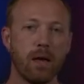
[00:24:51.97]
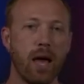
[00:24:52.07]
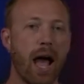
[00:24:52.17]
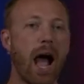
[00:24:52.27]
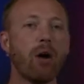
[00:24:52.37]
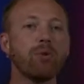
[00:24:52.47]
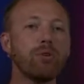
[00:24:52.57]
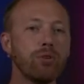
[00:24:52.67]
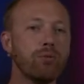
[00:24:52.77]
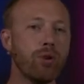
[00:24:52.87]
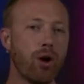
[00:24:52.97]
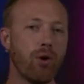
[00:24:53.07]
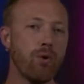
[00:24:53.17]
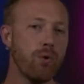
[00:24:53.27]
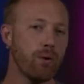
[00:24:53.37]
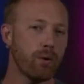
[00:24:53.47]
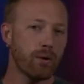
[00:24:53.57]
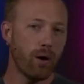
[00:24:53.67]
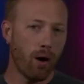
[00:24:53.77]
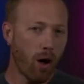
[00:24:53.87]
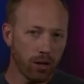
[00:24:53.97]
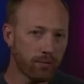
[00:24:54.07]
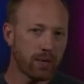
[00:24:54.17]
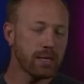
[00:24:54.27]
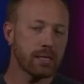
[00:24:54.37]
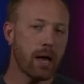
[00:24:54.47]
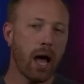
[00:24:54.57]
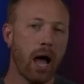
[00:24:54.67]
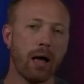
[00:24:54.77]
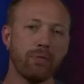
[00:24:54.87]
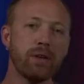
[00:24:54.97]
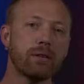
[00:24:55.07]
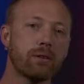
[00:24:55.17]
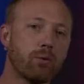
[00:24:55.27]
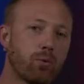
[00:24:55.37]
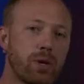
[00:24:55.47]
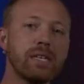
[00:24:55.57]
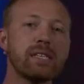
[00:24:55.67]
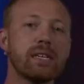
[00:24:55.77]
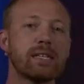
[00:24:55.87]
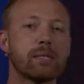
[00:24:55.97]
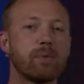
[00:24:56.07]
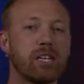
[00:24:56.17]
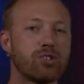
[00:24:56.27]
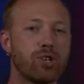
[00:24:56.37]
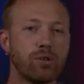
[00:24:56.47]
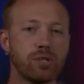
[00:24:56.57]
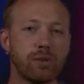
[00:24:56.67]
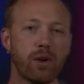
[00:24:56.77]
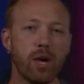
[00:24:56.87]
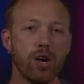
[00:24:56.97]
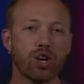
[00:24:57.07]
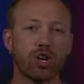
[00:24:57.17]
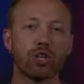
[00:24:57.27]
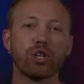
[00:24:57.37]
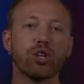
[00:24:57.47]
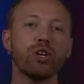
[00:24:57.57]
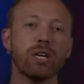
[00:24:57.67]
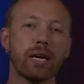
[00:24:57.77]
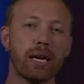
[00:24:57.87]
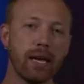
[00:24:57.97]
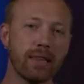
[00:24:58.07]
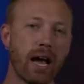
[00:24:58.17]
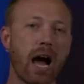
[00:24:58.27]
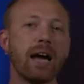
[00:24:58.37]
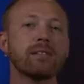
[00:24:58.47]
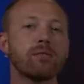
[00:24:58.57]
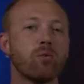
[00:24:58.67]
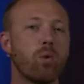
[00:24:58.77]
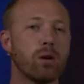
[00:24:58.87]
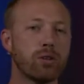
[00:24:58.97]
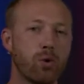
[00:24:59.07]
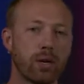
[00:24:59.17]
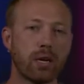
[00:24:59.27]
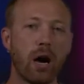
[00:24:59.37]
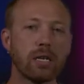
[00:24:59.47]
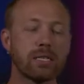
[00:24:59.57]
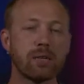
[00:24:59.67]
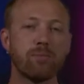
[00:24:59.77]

How do you know all of this? I think that the reason is because Joseph could look in the eyes of the one who had caused him